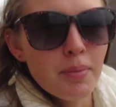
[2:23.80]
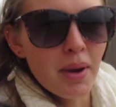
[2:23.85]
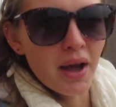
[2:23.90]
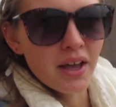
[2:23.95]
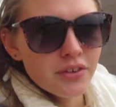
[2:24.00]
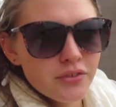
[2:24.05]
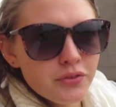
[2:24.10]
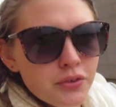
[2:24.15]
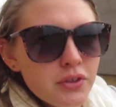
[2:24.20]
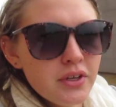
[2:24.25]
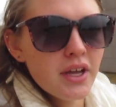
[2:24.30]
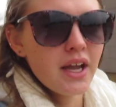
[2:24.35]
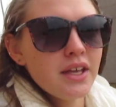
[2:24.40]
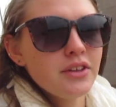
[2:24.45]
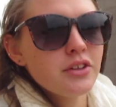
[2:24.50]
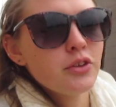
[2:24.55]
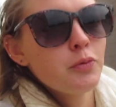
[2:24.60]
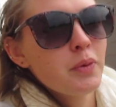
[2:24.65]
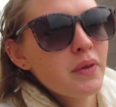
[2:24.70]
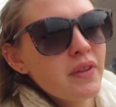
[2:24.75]
But past few days
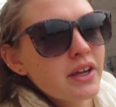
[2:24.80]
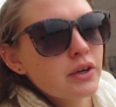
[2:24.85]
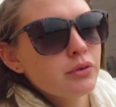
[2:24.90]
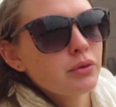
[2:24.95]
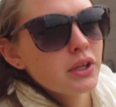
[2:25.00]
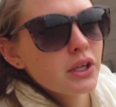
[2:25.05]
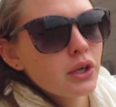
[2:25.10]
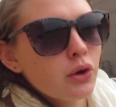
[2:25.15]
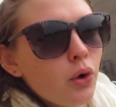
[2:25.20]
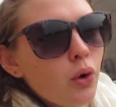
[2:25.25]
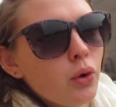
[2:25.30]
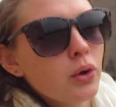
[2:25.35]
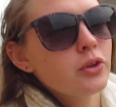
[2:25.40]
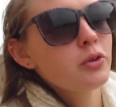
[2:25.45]
it's been like really cold.